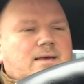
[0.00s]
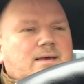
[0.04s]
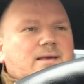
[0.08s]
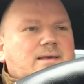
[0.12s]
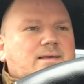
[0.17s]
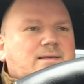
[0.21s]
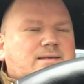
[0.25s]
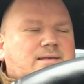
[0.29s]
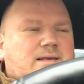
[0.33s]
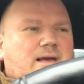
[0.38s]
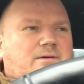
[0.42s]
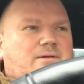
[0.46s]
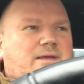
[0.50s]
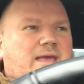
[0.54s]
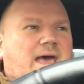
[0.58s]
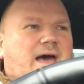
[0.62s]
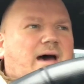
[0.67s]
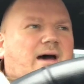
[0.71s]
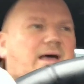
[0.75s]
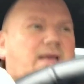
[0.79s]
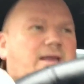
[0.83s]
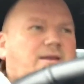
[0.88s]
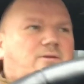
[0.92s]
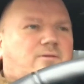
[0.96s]
So yeah,
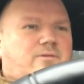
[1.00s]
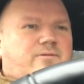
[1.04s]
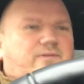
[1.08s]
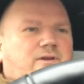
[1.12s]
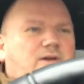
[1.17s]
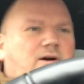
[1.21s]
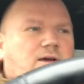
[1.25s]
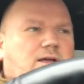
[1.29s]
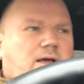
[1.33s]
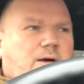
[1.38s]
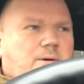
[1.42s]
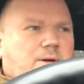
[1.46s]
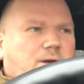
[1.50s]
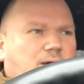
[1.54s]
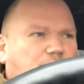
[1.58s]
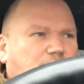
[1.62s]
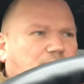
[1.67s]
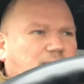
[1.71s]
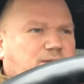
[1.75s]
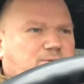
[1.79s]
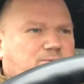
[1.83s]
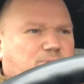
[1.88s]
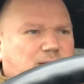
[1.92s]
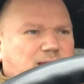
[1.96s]
I had an awful lot going on
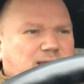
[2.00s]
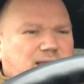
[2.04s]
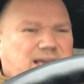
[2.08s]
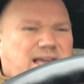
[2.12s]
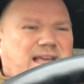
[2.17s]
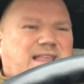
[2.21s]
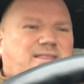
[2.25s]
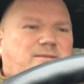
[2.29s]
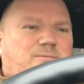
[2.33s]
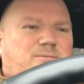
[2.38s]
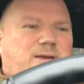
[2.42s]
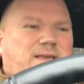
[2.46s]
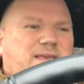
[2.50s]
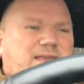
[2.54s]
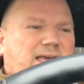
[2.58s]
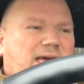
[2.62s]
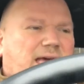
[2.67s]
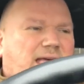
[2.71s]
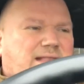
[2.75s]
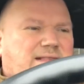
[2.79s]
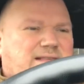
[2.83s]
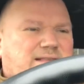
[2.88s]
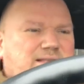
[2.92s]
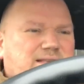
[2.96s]
this week and the
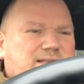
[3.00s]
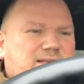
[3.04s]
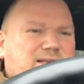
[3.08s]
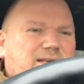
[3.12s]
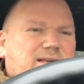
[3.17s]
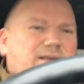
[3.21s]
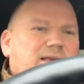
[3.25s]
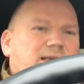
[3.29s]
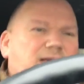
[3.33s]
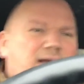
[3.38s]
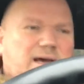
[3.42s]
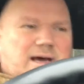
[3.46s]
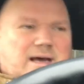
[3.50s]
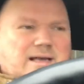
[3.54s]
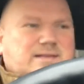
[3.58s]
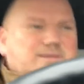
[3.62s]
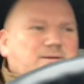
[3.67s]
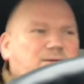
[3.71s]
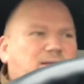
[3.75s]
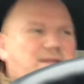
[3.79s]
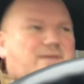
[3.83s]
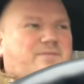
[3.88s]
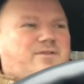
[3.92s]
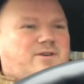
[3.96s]
weekend,
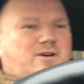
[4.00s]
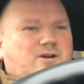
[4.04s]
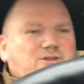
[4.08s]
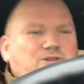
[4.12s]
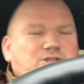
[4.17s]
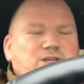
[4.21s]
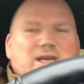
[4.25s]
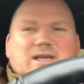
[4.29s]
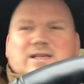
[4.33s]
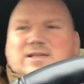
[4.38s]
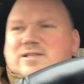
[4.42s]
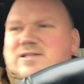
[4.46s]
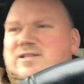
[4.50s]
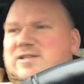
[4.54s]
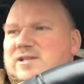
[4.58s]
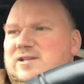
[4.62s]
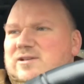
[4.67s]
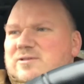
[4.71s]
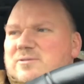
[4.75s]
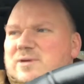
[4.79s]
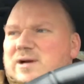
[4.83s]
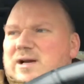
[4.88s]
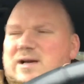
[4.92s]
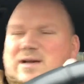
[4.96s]
so I never got a chance
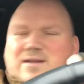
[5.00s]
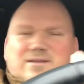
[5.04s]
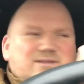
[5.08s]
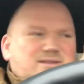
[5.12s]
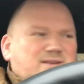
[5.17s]
to